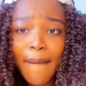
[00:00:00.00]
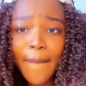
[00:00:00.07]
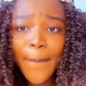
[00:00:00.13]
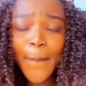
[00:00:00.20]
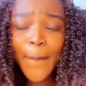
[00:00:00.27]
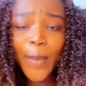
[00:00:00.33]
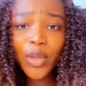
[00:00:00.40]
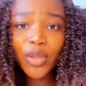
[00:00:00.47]

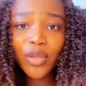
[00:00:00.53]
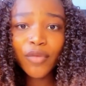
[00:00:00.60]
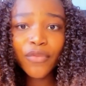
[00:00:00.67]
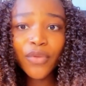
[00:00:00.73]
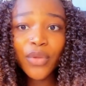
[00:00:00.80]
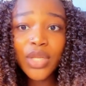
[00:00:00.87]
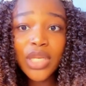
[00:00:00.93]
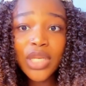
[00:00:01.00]
Both of
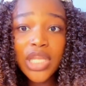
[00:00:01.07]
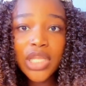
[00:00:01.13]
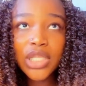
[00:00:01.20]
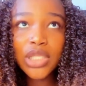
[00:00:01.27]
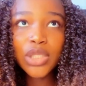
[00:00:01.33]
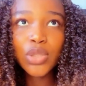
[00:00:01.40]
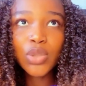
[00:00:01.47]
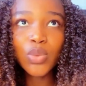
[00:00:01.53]
you need
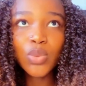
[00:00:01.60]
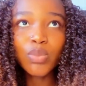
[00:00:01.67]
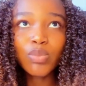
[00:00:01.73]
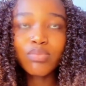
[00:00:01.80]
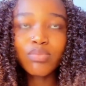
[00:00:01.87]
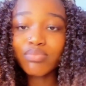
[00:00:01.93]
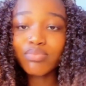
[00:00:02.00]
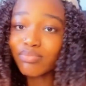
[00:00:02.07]
to
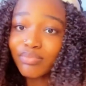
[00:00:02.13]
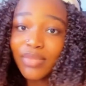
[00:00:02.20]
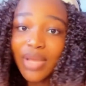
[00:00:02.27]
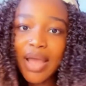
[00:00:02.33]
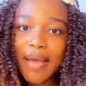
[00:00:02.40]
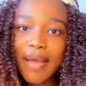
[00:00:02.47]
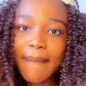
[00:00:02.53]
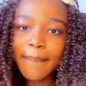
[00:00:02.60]

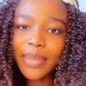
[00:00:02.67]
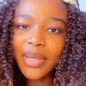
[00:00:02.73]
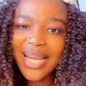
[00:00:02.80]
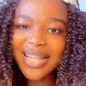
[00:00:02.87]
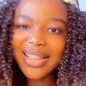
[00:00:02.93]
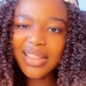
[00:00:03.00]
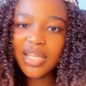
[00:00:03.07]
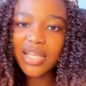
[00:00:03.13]

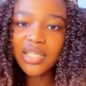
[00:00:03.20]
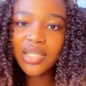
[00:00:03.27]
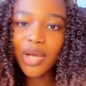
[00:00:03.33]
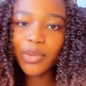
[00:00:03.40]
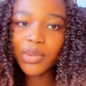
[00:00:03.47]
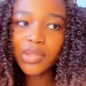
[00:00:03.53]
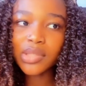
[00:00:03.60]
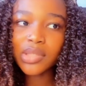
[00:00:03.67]
plan things
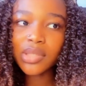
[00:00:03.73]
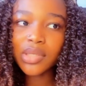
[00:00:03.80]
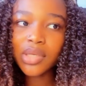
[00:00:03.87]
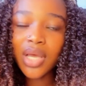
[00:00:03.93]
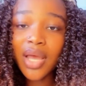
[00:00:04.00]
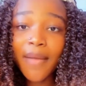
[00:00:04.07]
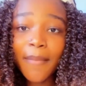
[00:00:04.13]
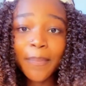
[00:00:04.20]
out.
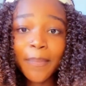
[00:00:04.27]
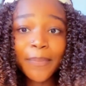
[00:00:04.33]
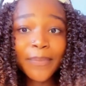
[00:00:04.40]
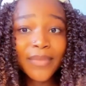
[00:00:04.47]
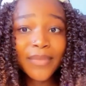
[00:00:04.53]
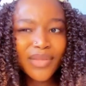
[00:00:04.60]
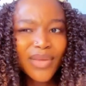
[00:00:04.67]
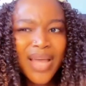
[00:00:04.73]

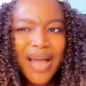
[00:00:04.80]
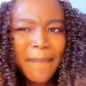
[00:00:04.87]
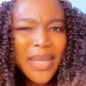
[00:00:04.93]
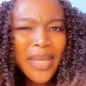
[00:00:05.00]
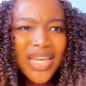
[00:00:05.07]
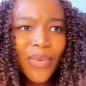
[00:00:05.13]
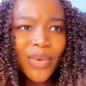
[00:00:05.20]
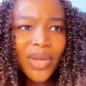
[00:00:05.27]
You can't be
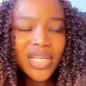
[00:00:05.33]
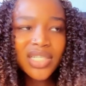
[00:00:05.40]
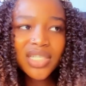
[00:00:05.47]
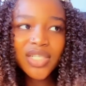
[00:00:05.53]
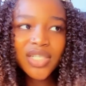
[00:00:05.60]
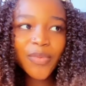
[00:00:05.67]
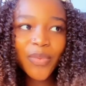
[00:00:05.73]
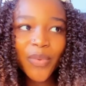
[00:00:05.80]
in a
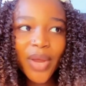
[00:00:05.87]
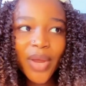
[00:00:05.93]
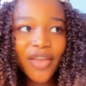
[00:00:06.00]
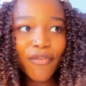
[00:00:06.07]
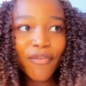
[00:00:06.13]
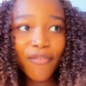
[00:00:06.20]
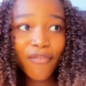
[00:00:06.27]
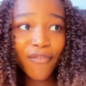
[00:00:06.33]
relationship where
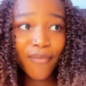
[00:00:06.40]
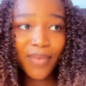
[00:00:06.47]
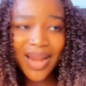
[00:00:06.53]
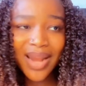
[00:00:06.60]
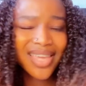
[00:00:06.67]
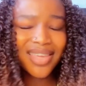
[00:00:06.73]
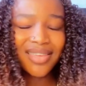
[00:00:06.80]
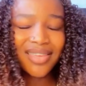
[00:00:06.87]
you're
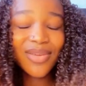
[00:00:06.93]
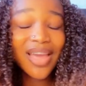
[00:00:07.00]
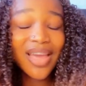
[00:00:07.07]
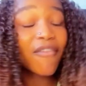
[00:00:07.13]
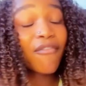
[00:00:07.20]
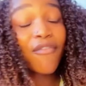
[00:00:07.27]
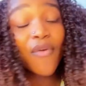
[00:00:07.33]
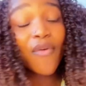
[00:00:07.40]
like, you
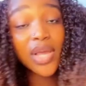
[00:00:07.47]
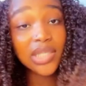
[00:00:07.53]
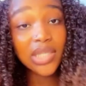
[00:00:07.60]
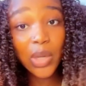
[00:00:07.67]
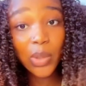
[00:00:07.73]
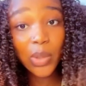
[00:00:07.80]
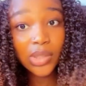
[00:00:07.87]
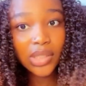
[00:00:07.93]
can't voice
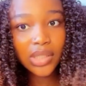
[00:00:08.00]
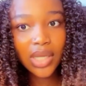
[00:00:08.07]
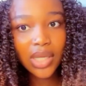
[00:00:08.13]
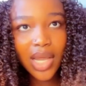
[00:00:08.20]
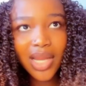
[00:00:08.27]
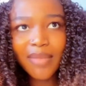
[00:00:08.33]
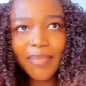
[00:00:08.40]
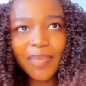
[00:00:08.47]
out
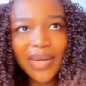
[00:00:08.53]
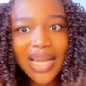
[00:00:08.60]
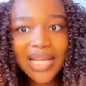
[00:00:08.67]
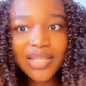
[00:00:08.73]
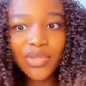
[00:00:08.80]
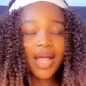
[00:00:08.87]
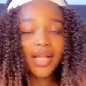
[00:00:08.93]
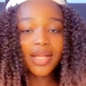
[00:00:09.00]
any
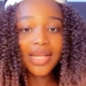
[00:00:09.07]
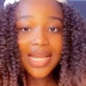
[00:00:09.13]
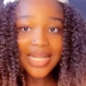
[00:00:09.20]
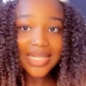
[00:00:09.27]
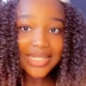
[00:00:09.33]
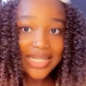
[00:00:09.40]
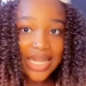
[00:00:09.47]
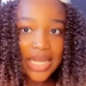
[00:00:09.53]
plans or
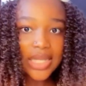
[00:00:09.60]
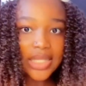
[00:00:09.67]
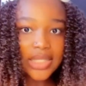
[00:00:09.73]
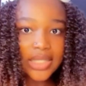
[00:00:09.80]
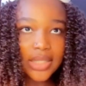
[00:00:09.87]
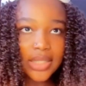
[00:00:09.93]
gaslighting.